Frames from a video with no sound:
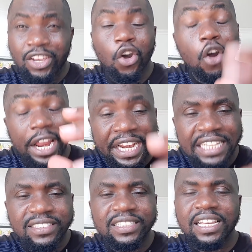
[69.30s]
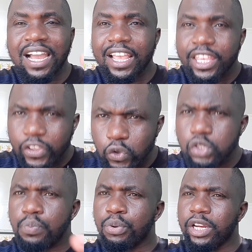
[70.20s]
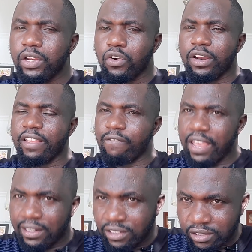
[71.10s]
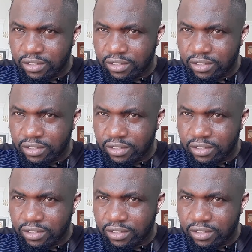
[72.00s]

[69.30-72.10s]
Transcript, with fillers: organizing a huge political event.